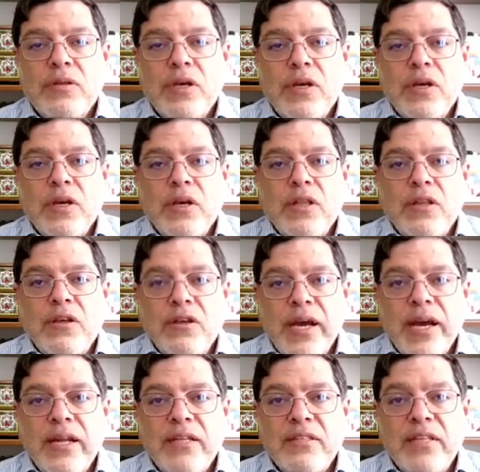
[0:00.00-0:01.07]
and the
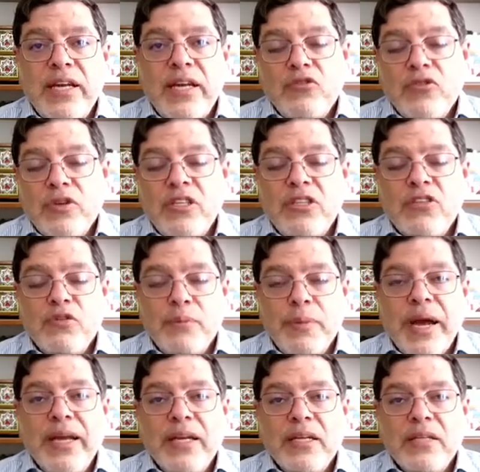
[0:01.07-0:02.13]
United States, or at least for
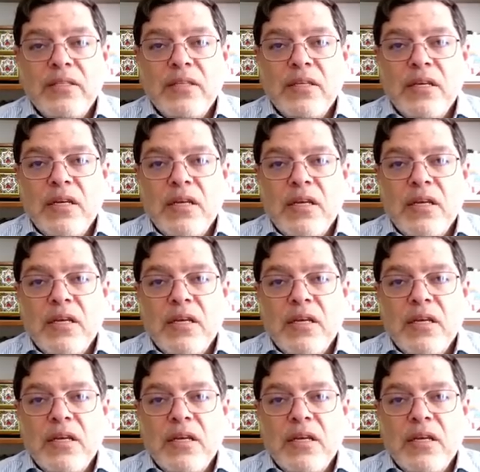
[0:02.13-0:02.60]
Biden,